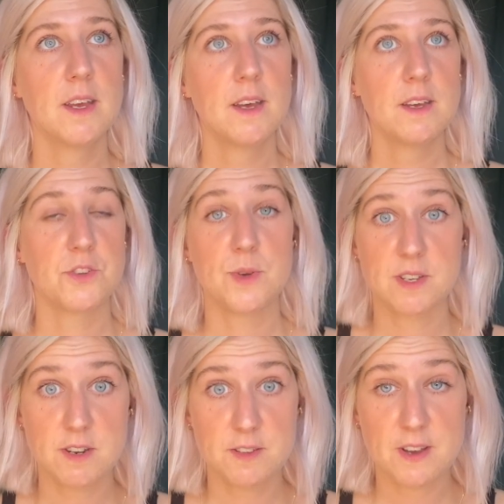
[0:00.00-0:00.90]
So I
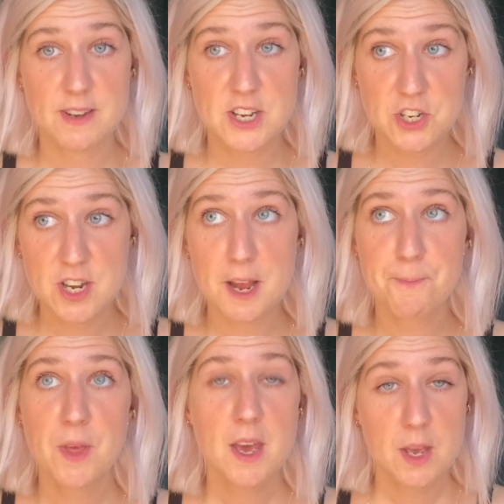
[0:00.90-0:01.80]
started the foundation
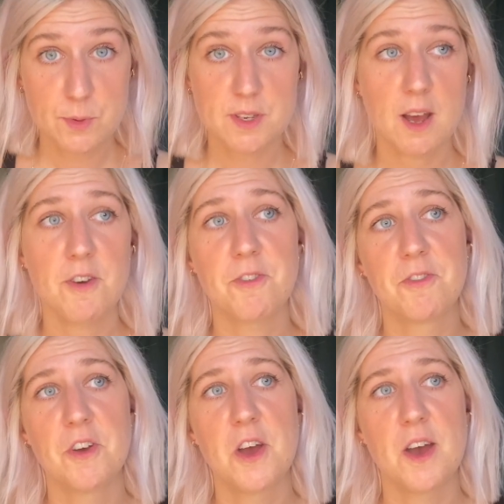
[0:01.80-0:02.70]
year. It was
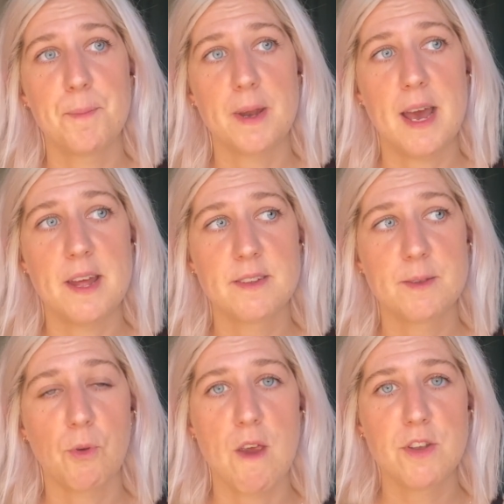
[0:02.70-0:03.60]
tough, but I had
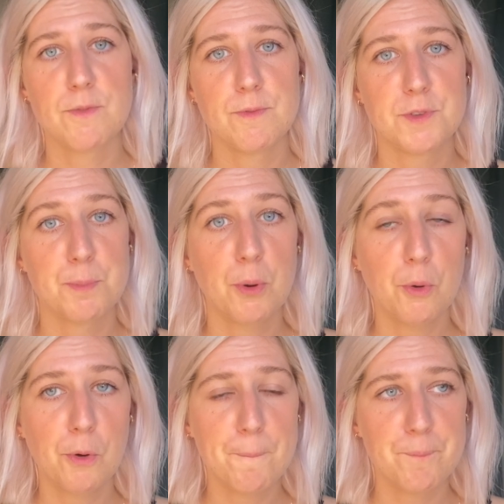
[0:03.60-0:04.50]
some great
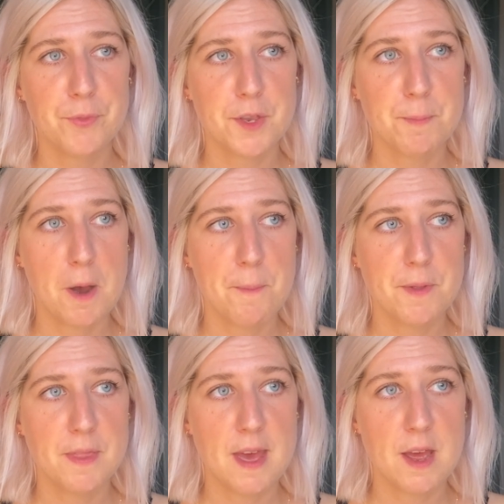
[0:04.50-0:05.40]
support. The
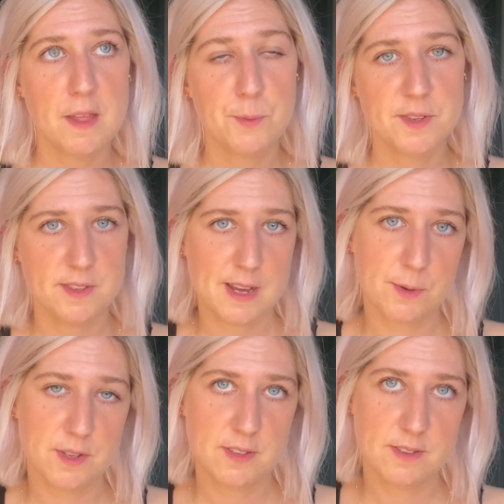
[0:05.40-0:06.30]
department there, that
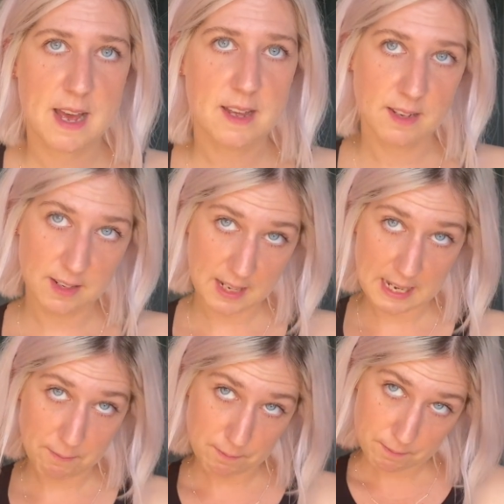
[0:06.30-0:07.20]
was sat in
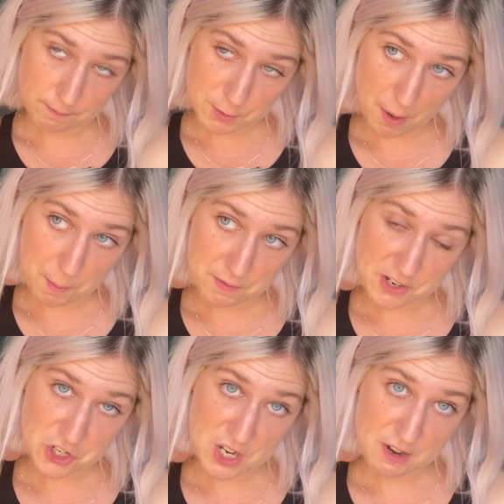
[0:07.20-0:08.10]
the Department of
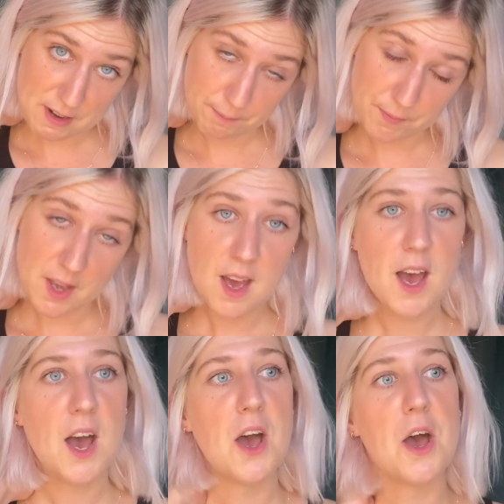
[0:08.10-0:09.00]
Engineering.
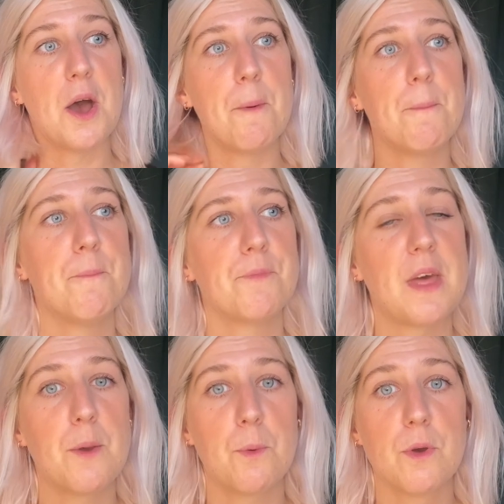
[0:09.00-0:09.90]
All
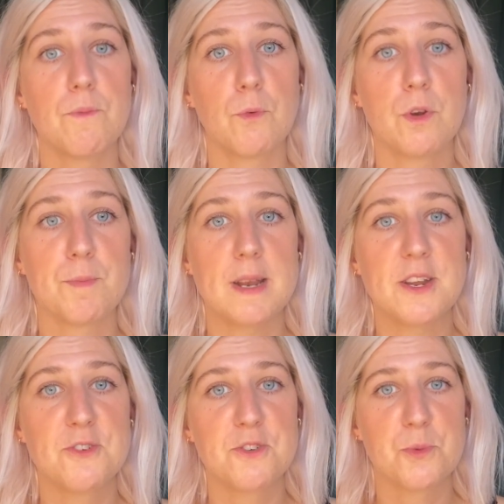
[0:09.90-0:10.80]
of my
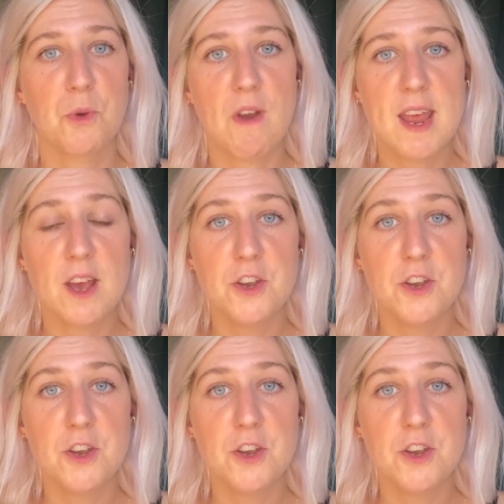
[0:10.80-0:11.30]
lecturers were great.